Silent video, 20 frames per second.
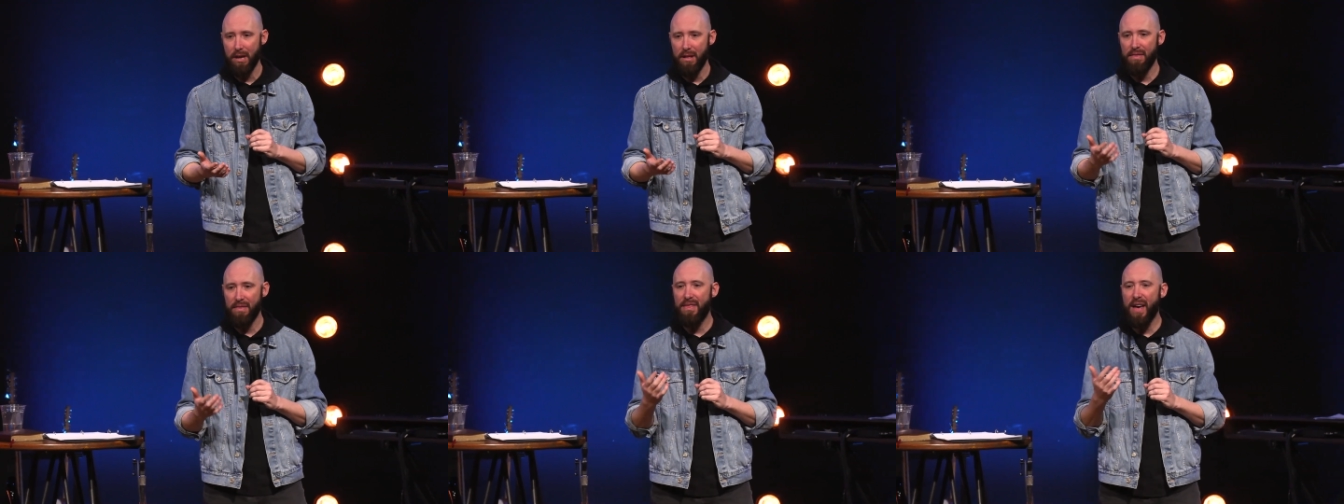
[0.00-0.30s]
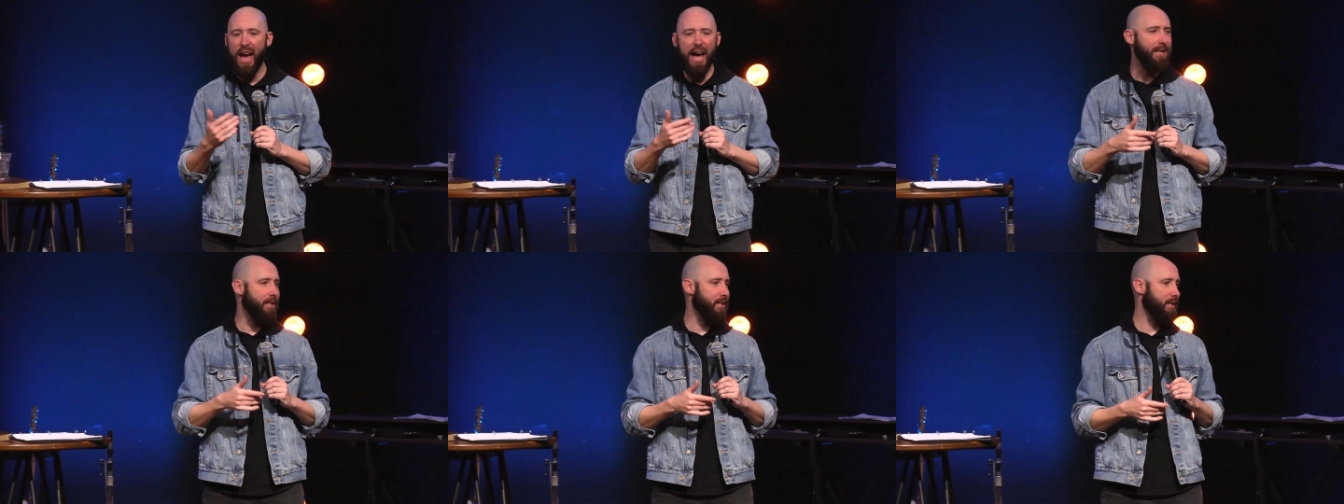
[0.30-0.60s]

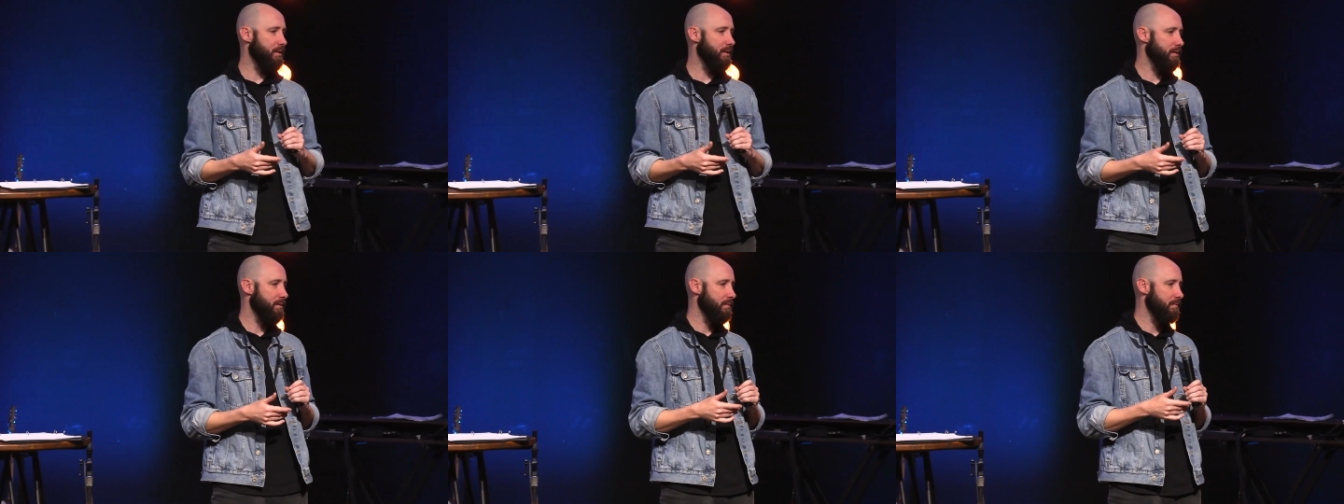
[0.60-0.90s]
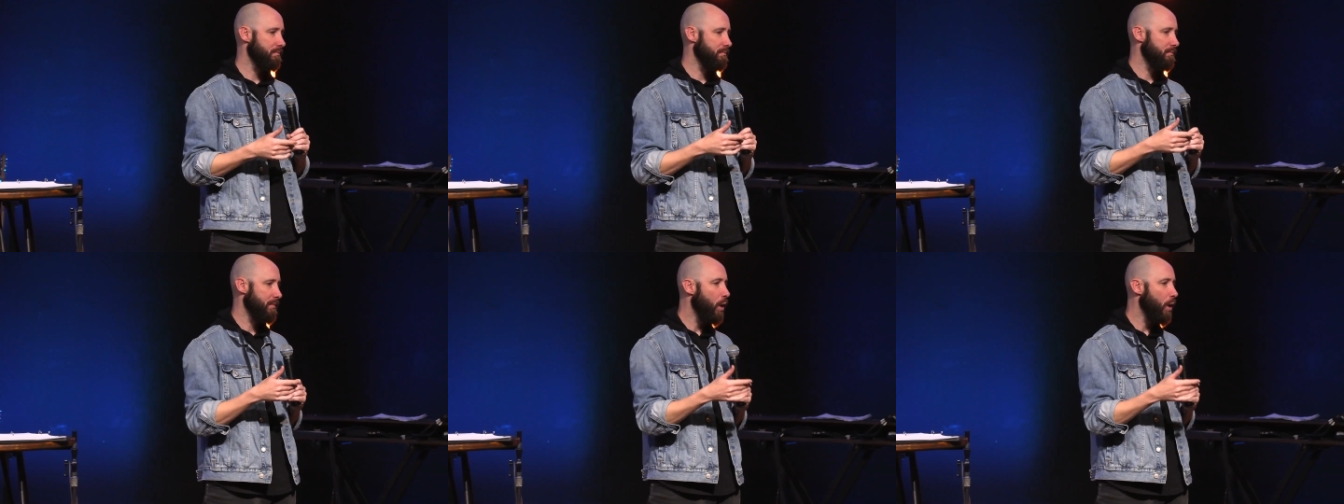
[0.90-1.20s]
that's
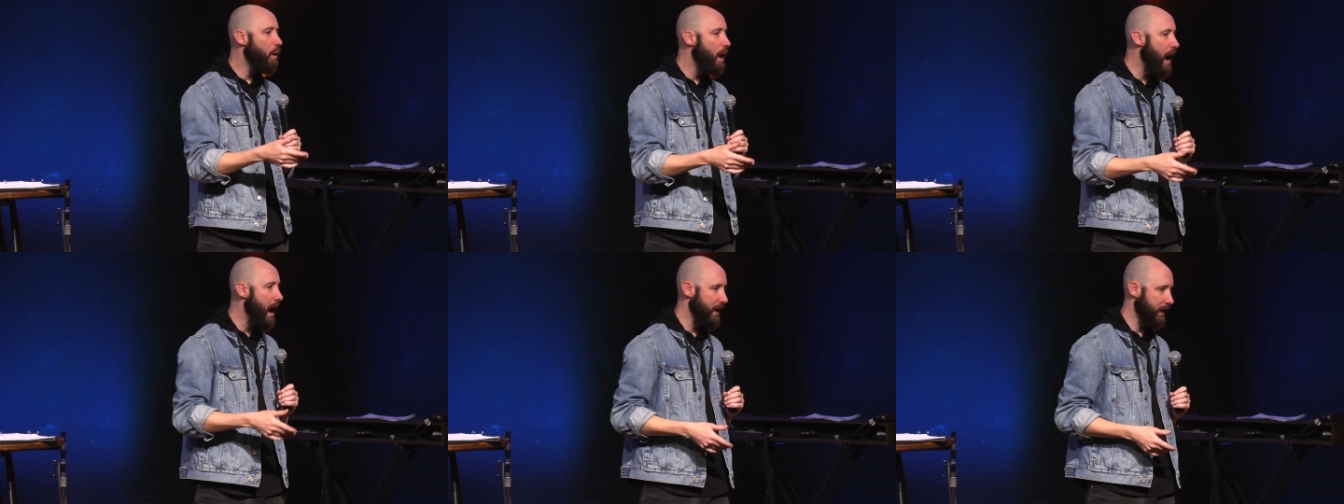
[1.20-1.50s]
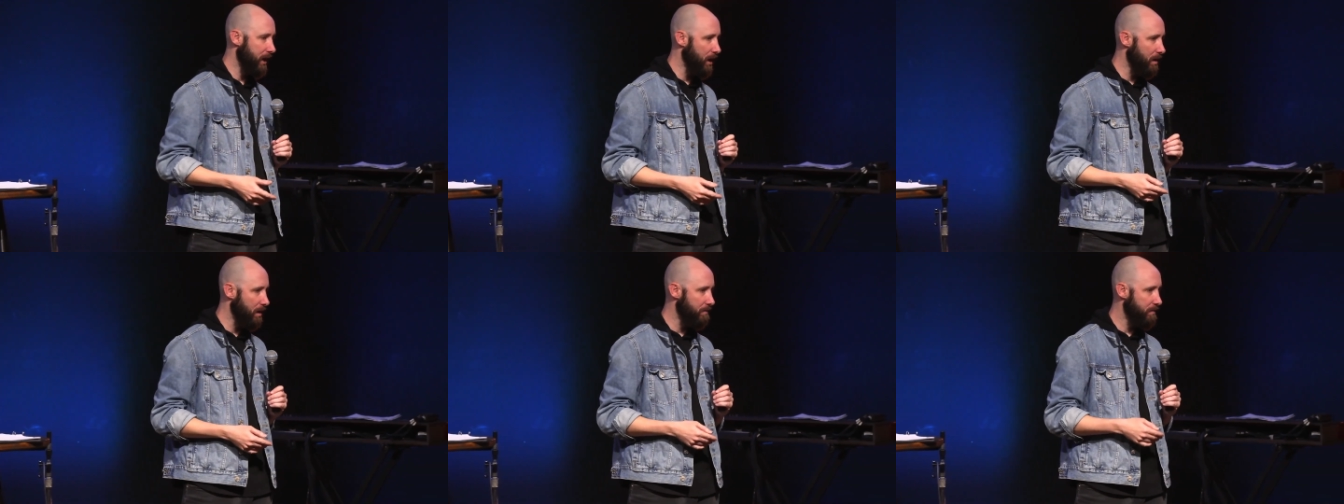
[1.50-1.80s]
who I
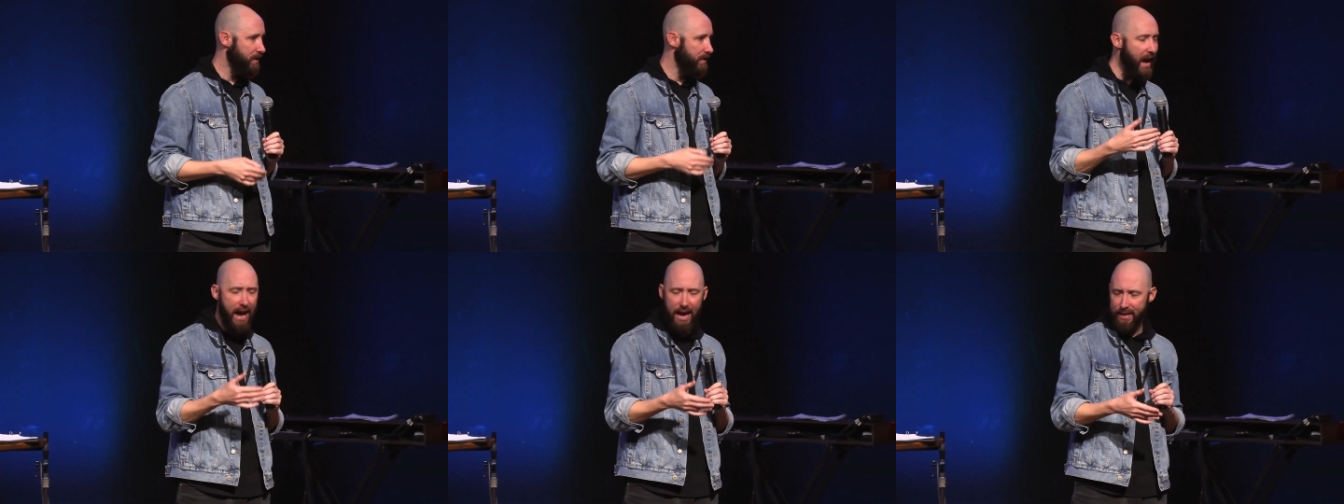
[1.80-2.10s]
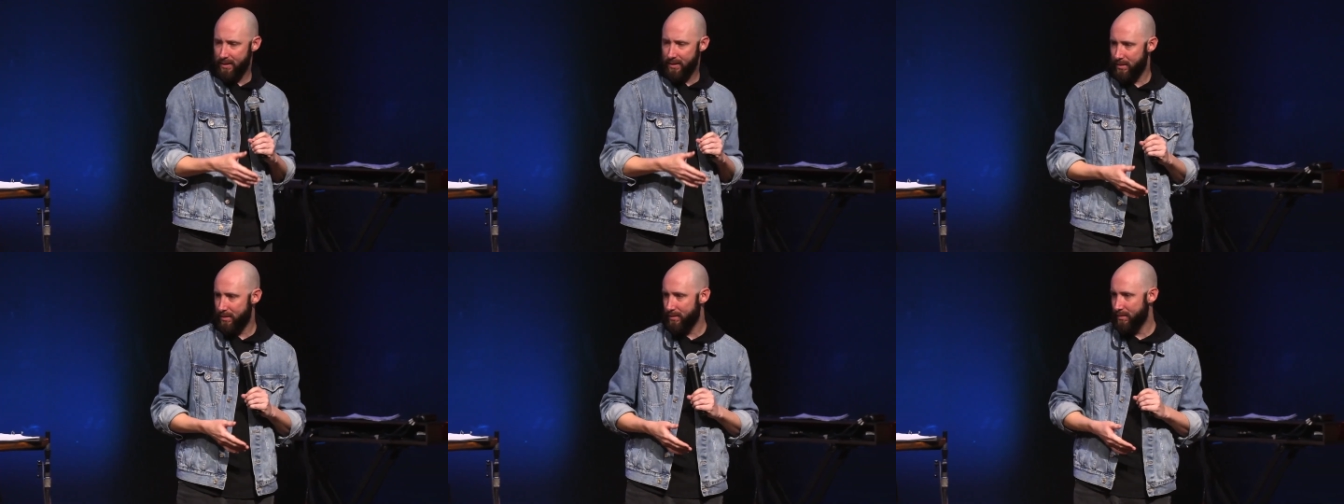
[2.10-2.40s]
am,
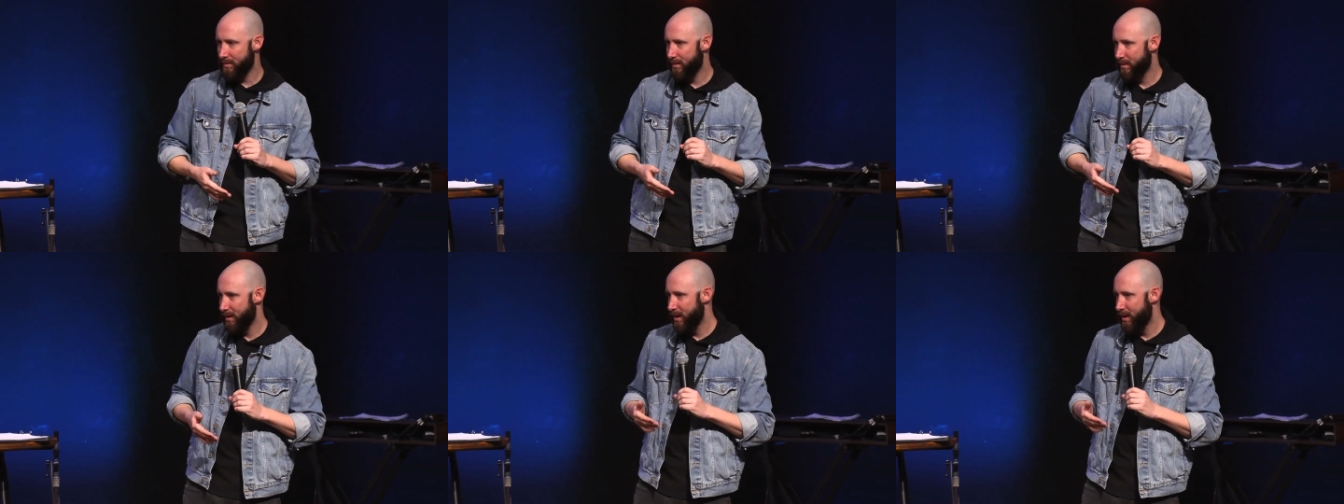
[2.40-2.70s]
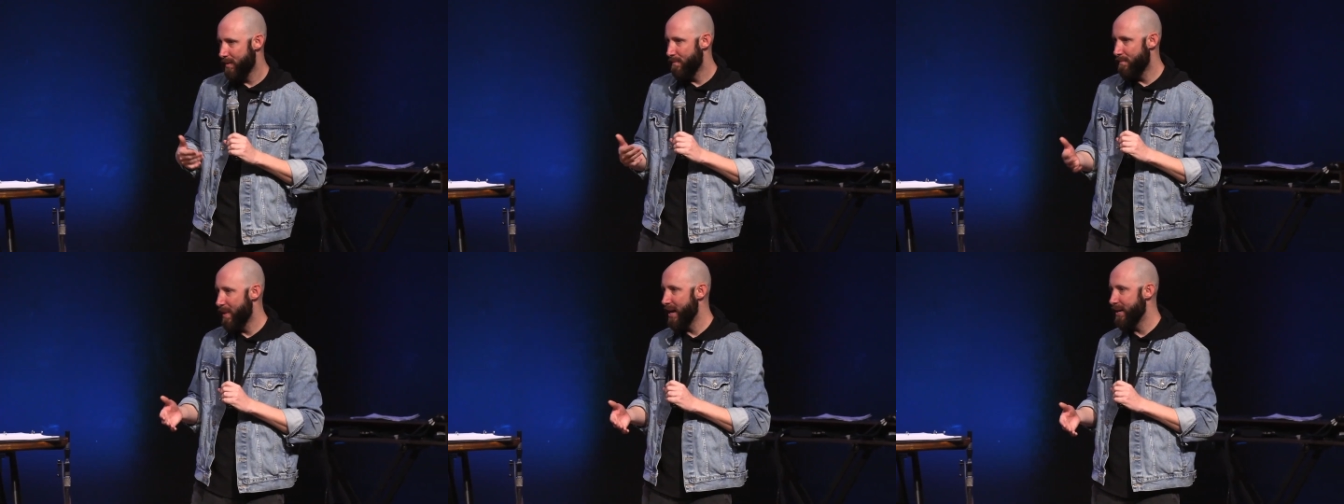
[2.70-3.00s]
that's
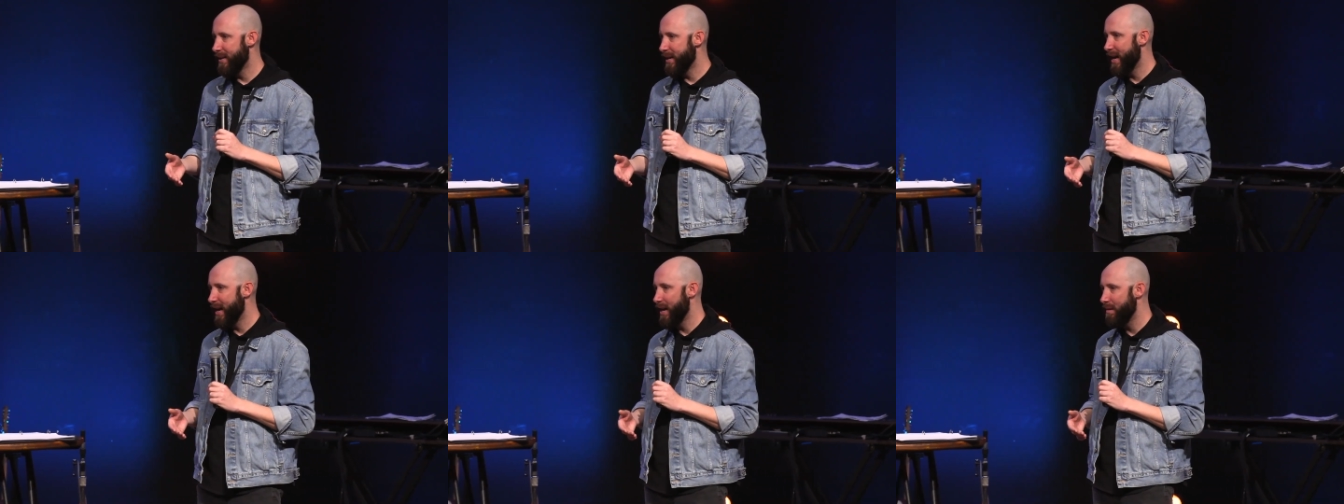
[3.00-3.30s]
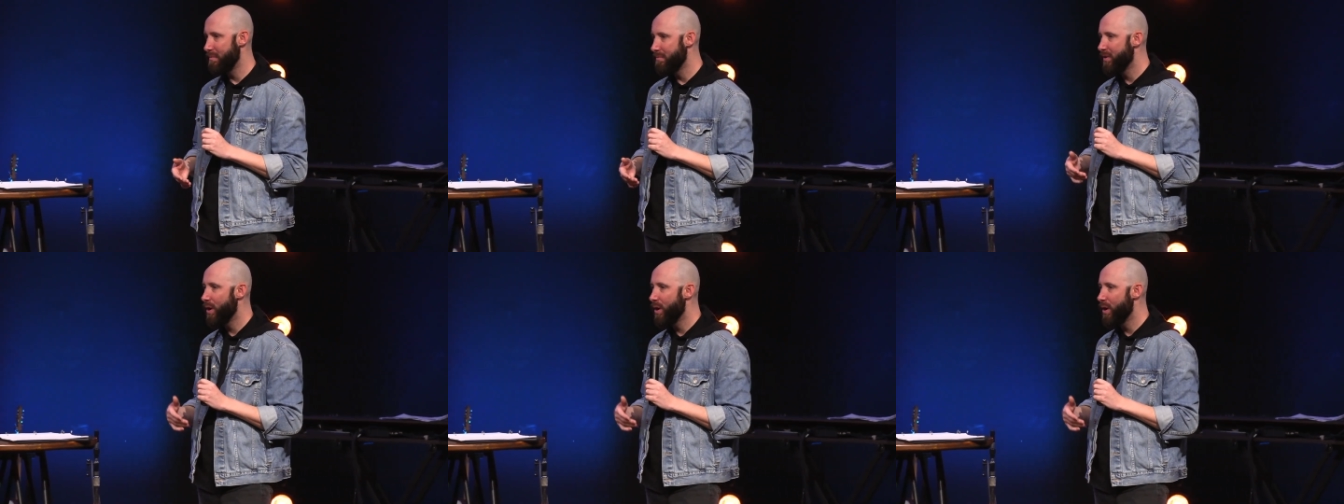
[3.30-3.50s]
my name.